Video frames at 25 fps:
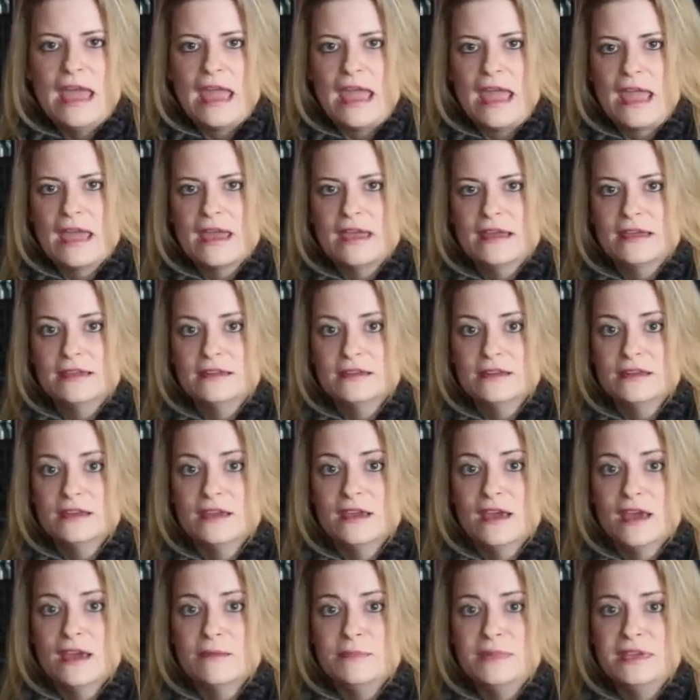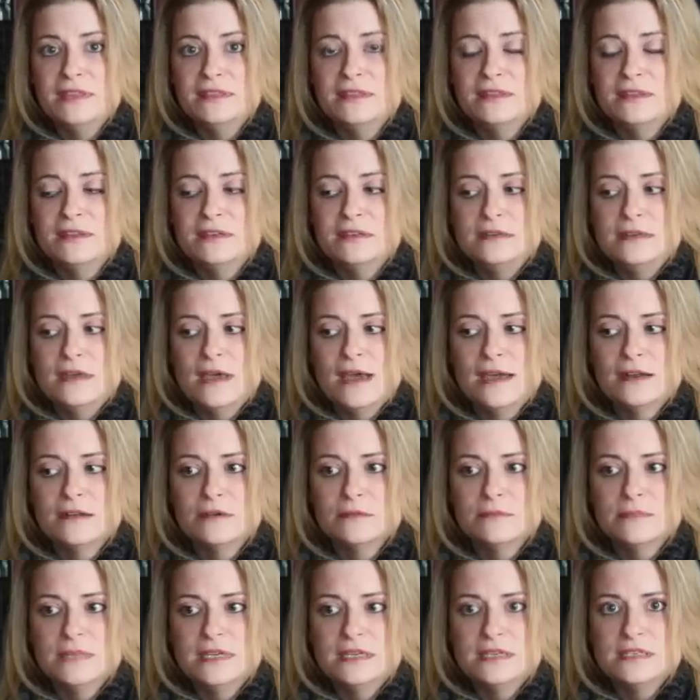And I mean, I
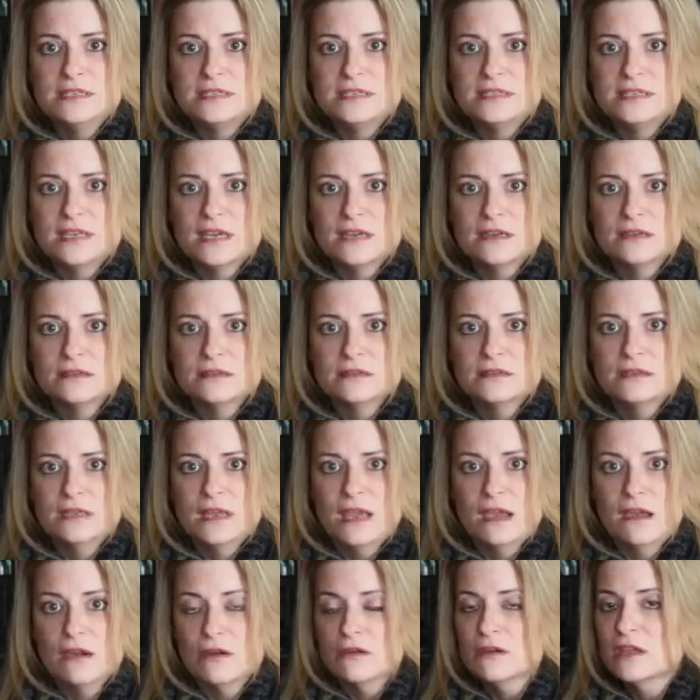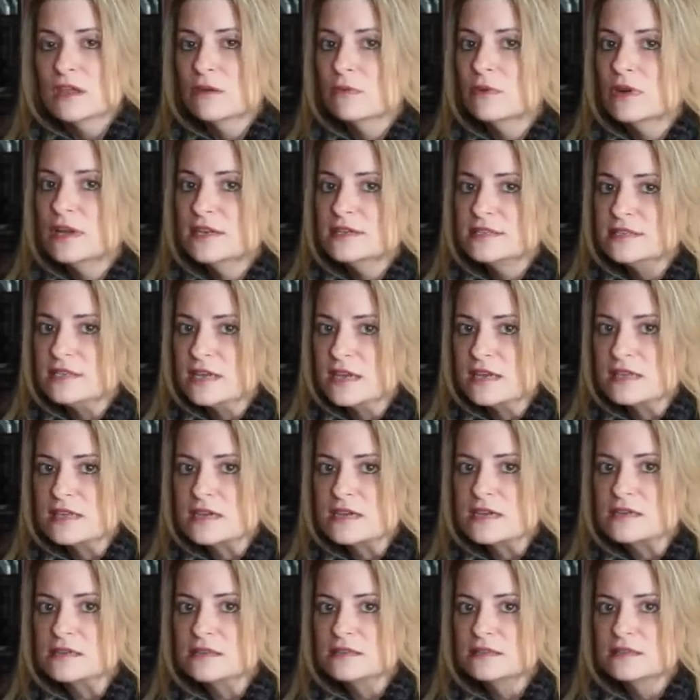don't mean to sound arrogant when I say
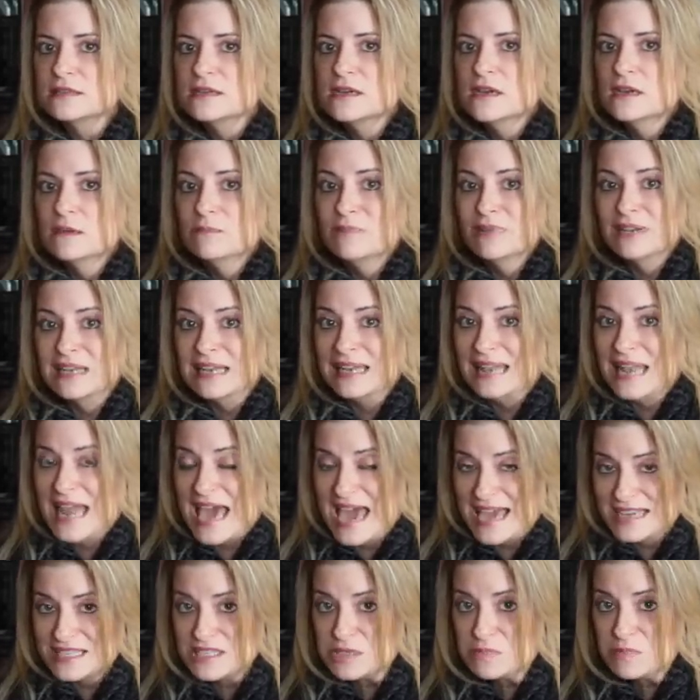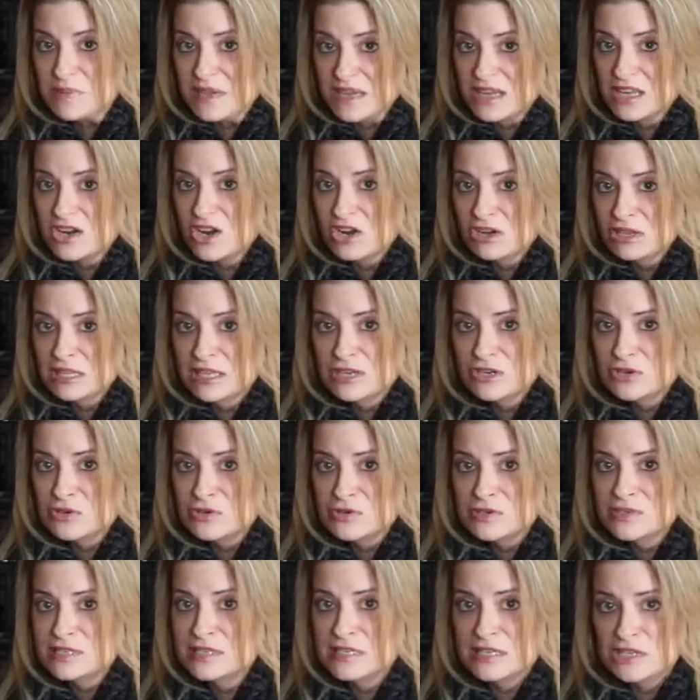this, but last pick in our
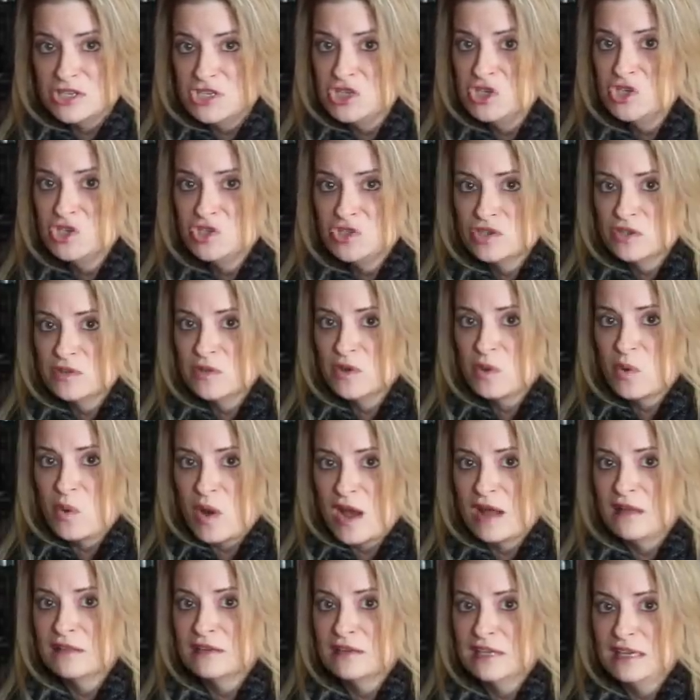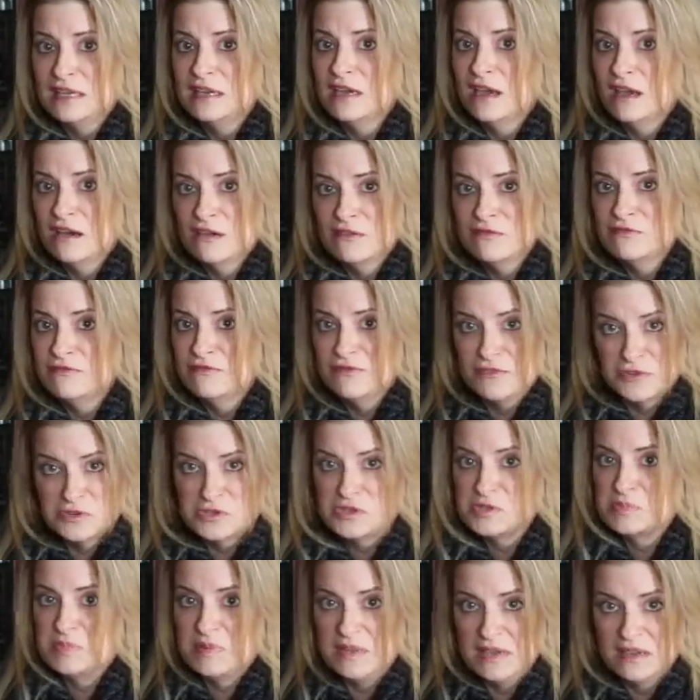litters is usually the quality of
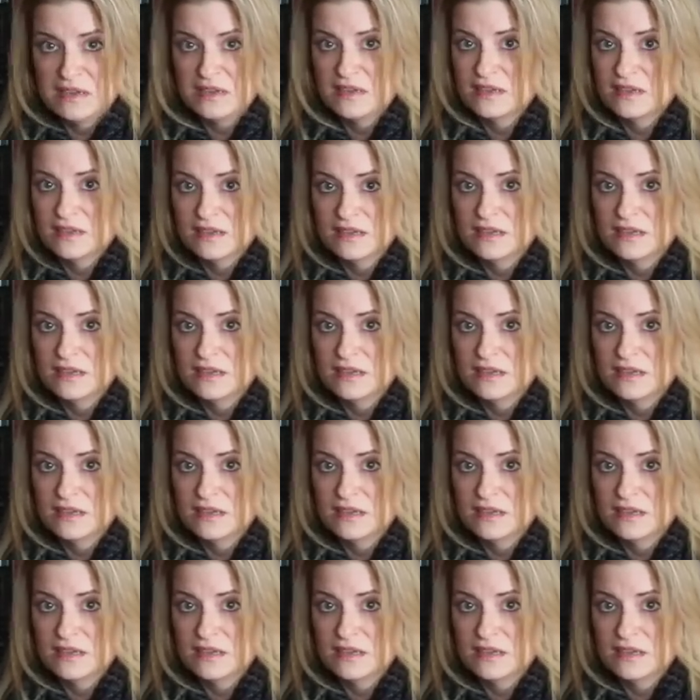first pick